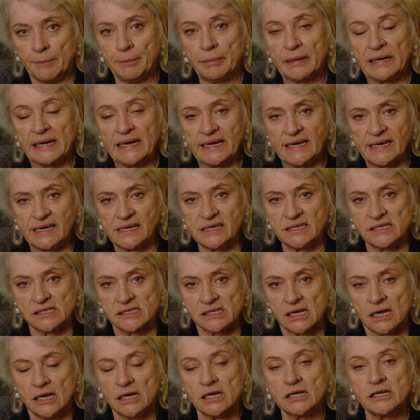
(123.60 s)

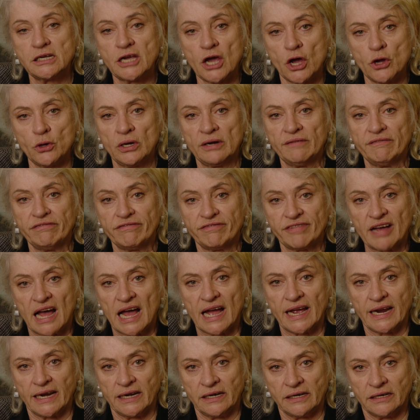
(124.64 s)
please go and
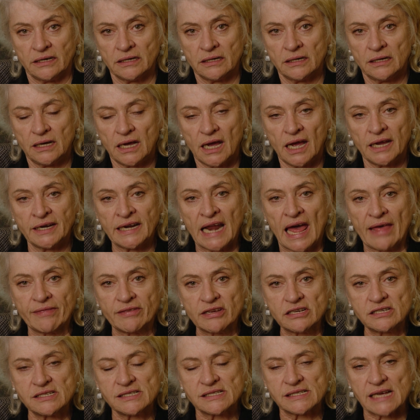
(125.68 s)
find
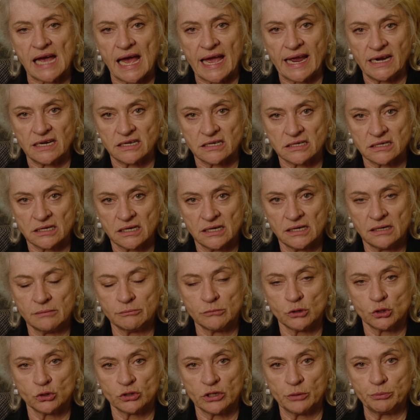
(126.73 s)
another site
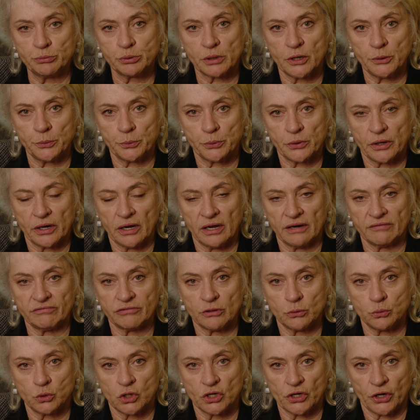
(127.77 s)
more appropriate
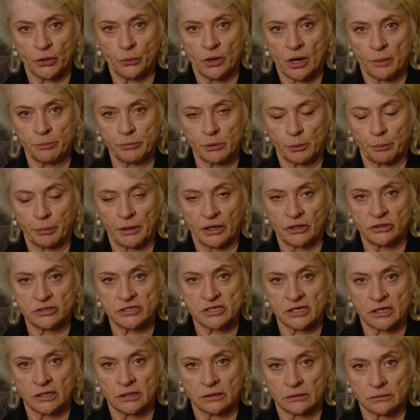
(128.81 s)
for what you are
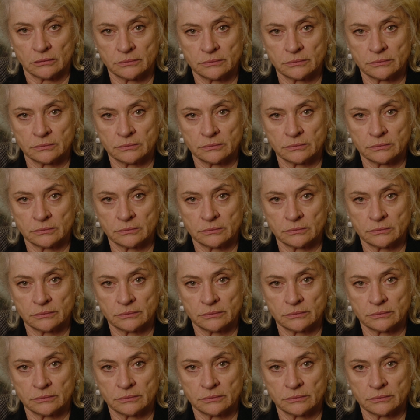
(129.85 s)
proposing.